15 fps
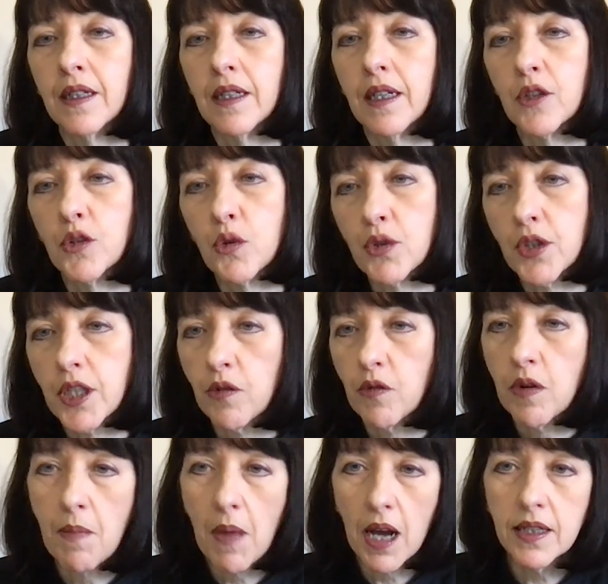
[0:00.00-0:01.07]
and also
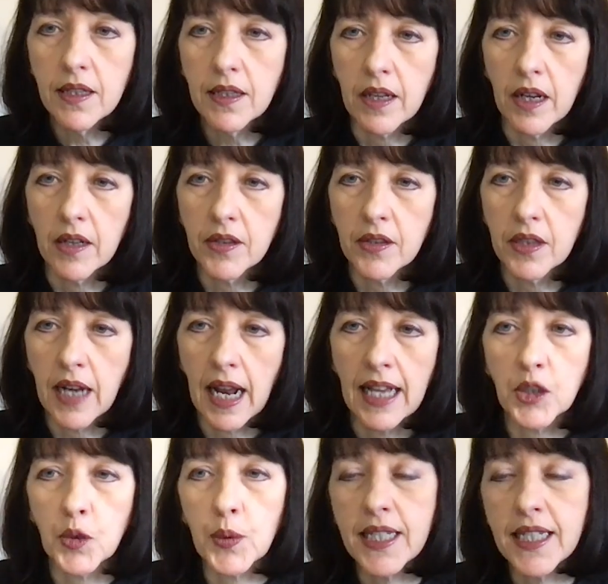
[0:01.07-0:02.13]
reminds us that
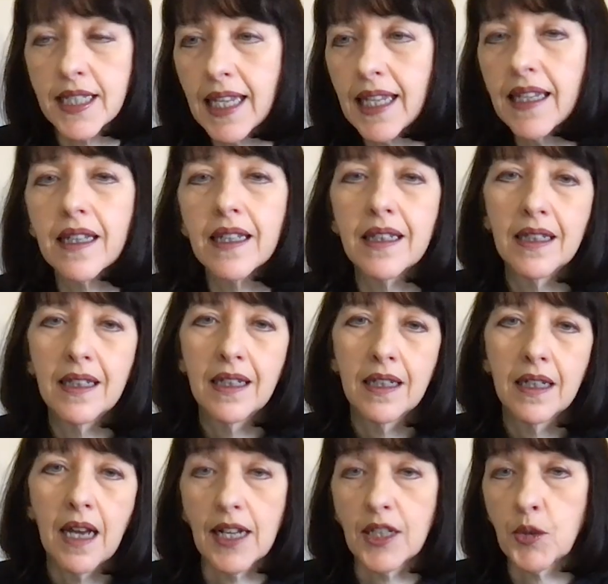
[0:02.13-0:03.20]
as we seek,
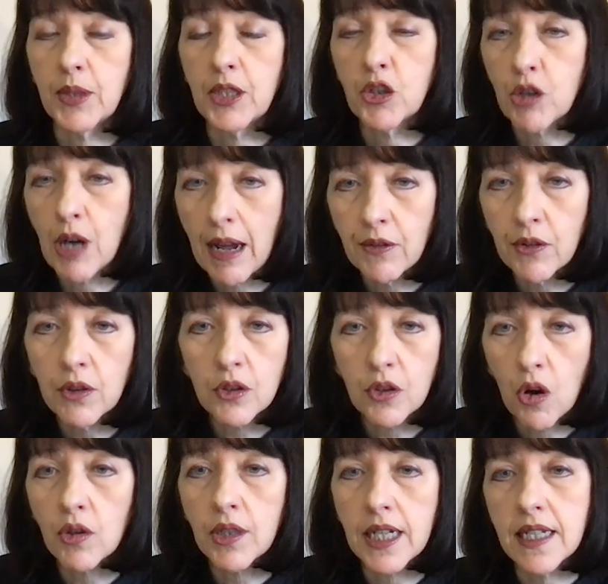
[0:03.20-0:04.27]
as we travel,
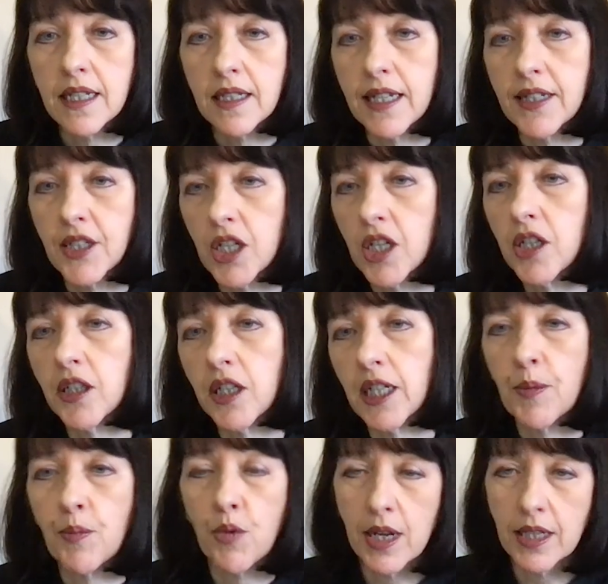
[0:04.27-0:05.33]
God is eternally
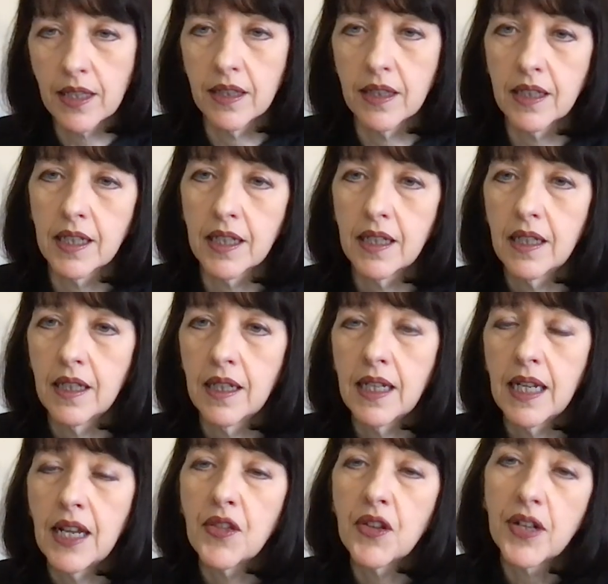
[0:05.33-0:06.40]
present
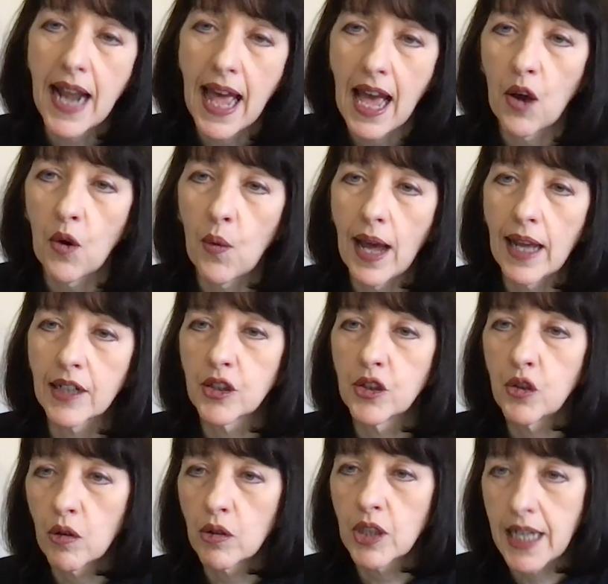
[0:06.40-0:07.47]
in the now and
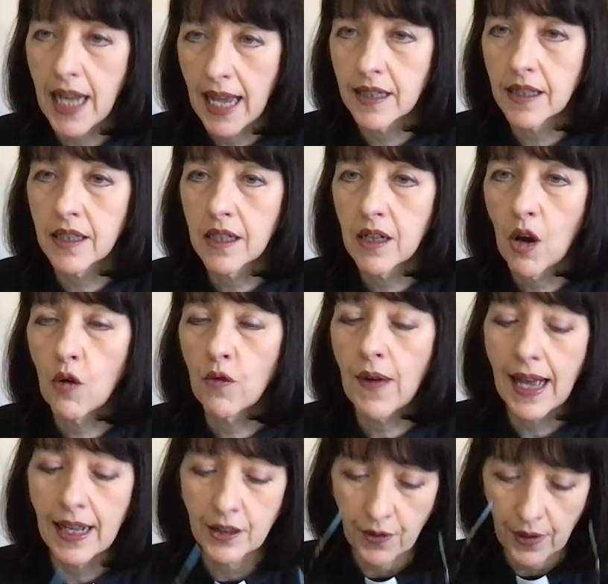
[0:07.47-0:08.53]
not yet of
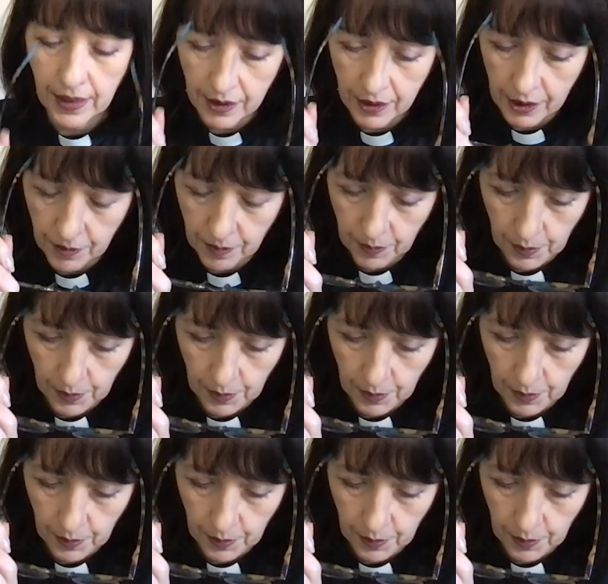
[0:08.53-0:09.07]
Advent.